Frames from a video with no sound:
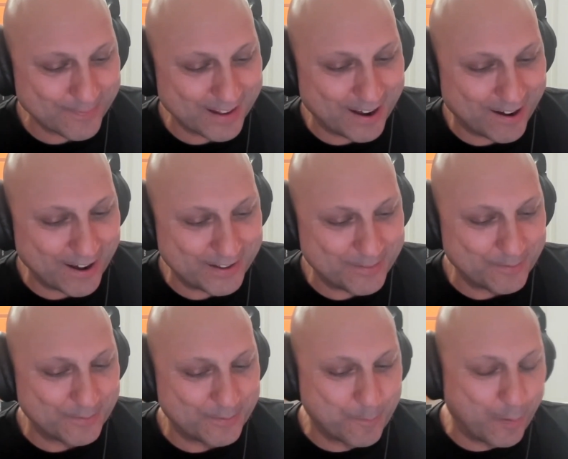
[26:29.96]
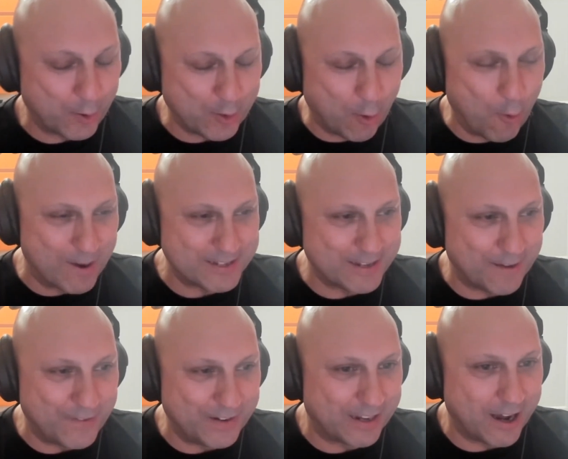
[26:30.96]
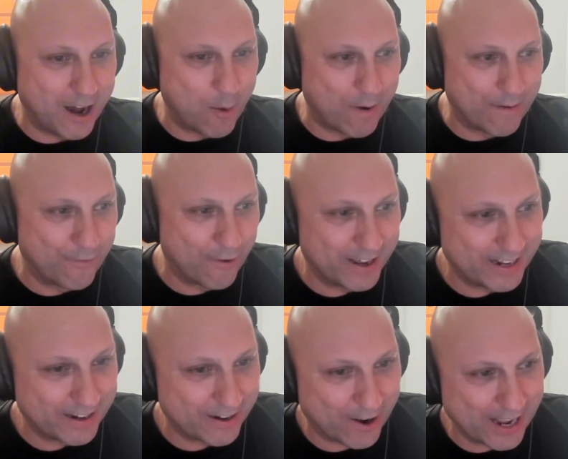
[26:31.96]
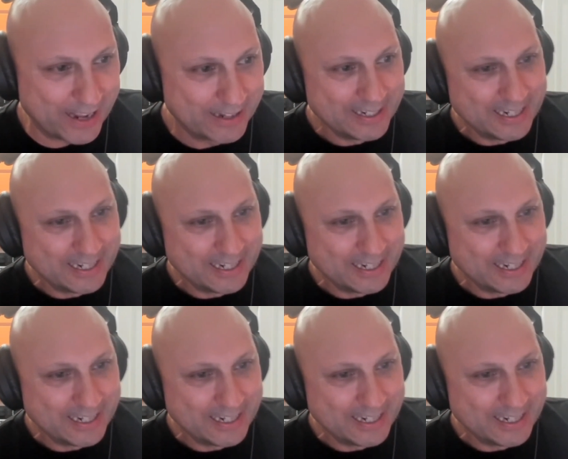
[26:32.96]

I put all my stuff in the car one Friday night